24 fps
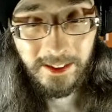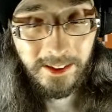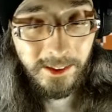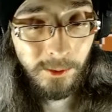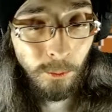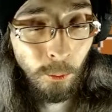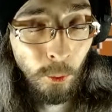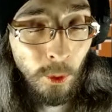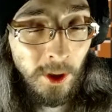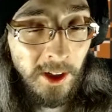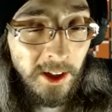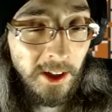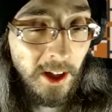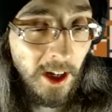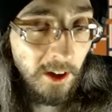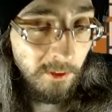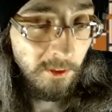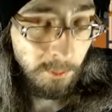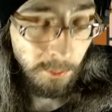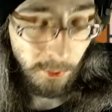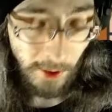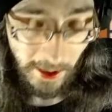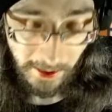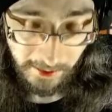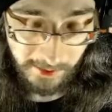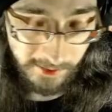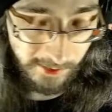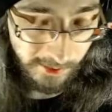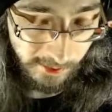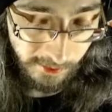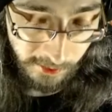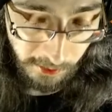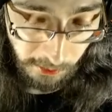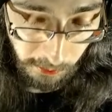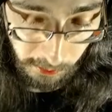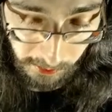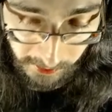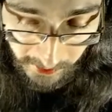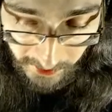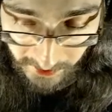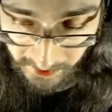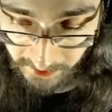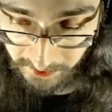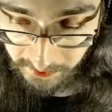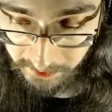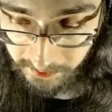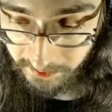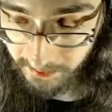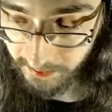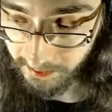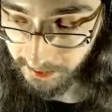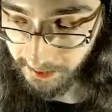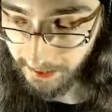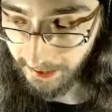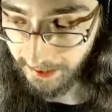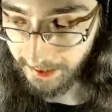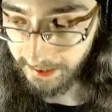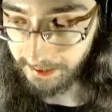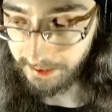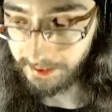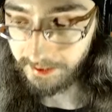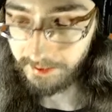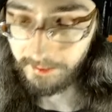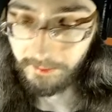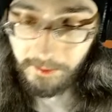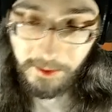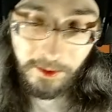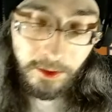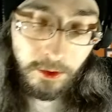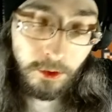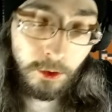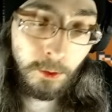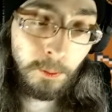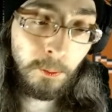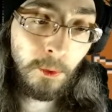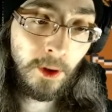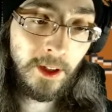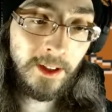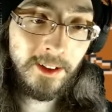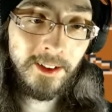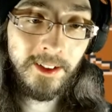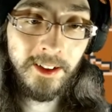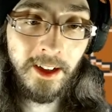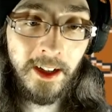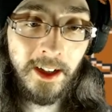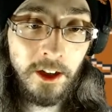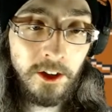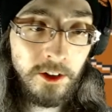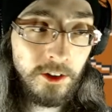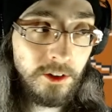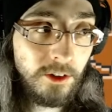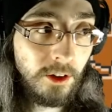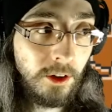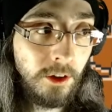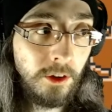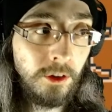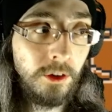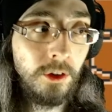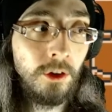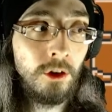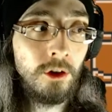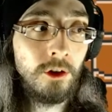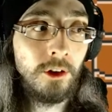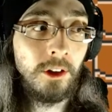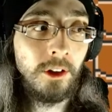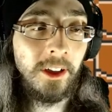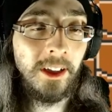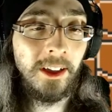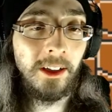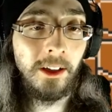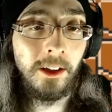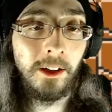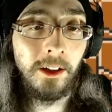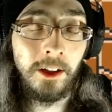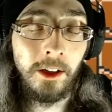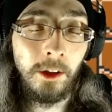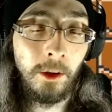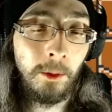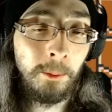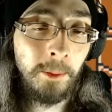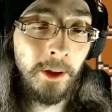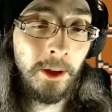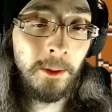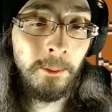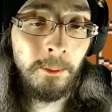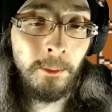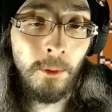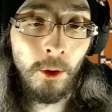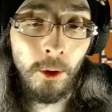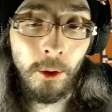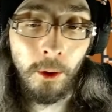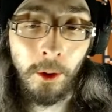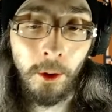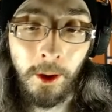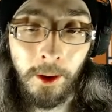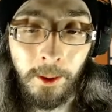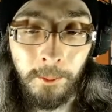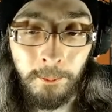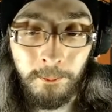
With enough practice, you'll get it. And 2 point stages are usually a little bit more,